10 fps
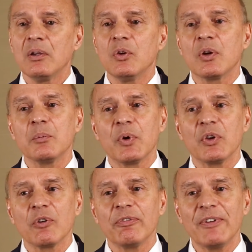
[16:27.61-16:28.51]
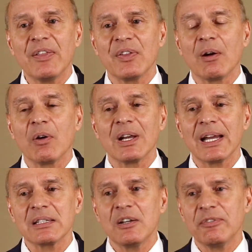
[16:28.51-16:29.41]
You can put your faith in our
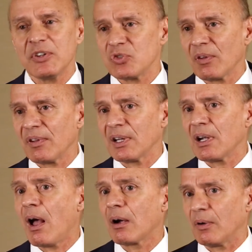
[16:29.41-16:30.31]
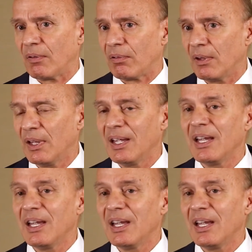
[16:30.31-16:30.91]
elected officials in Congress